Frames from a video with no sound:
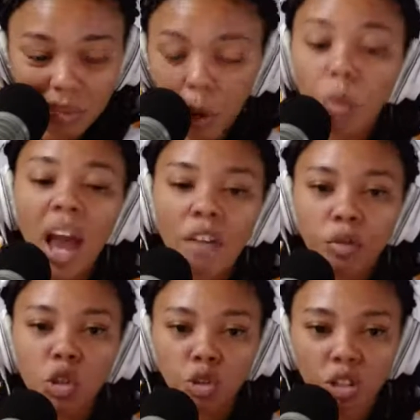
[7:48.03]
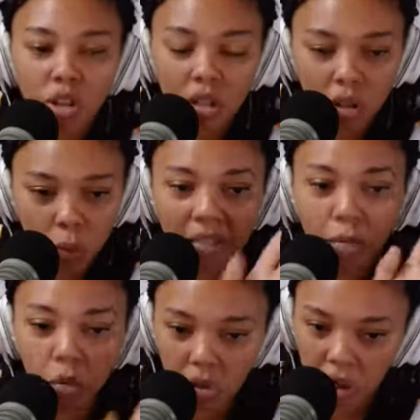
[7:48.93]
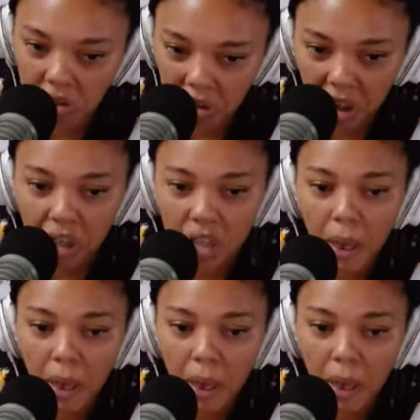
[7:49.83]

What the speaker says: But we have restrictions, we have protocols, okay?